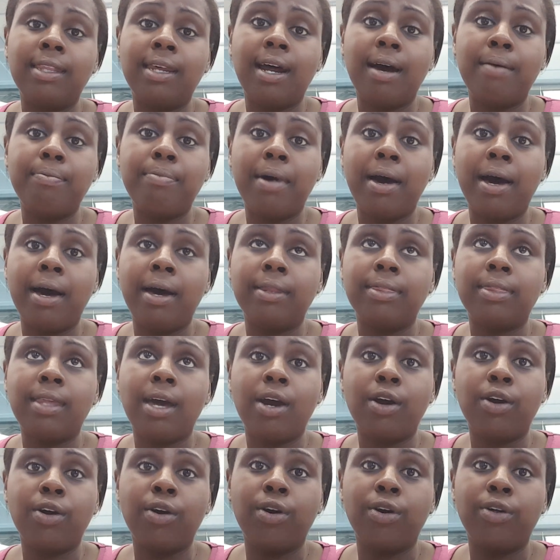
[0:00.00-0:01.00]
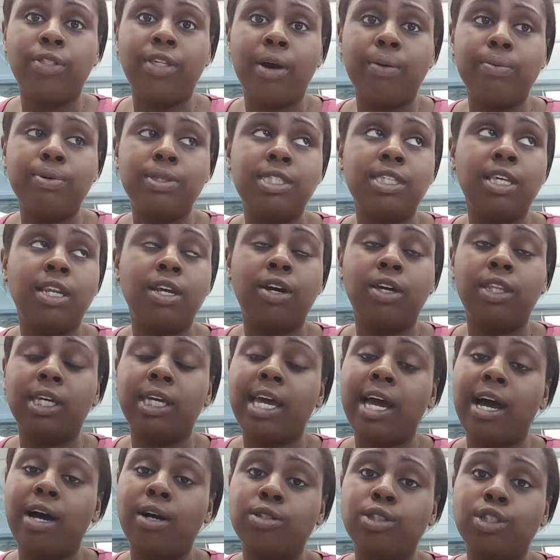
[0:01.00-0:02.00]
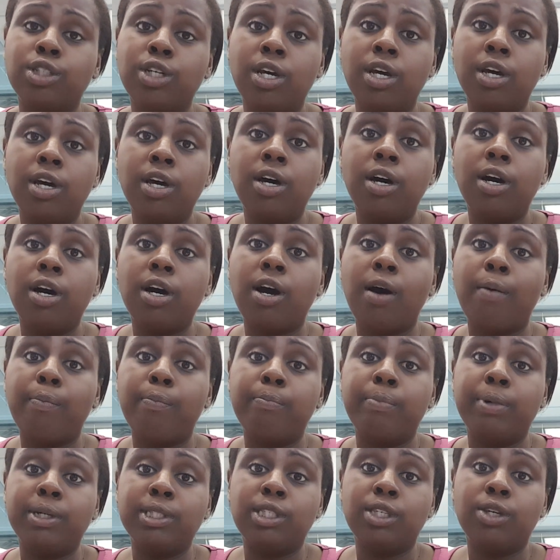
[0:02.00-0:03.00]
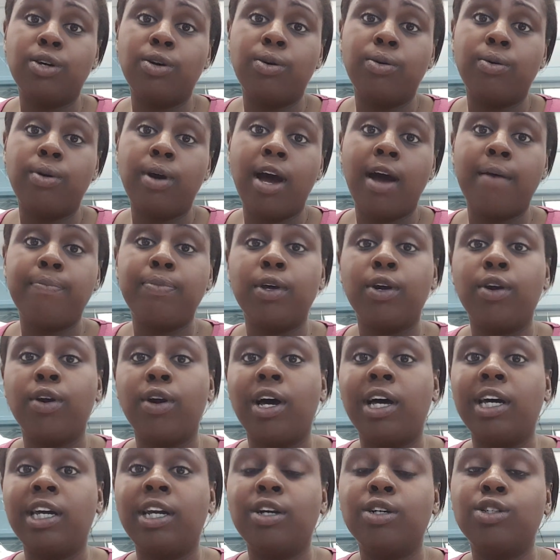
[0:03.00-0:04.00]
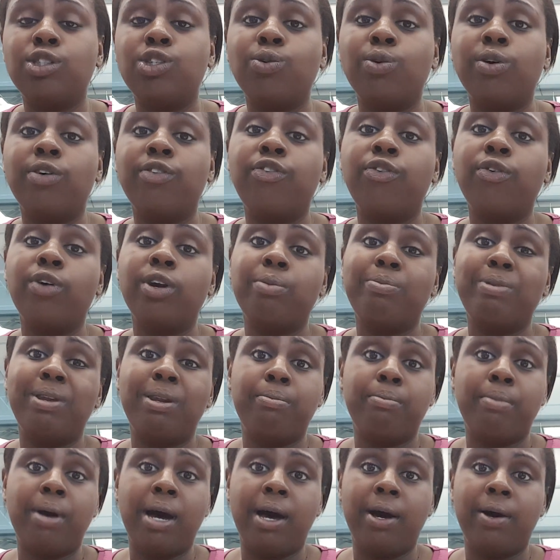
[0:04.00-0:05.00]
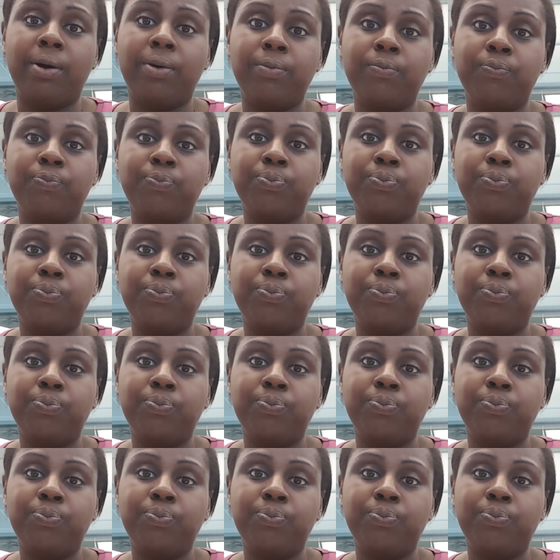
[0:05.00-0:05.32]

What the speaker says: that I'm not that girl that was sitting on the couch a couple months ago. I'm the girl here doing a 40-minute mile.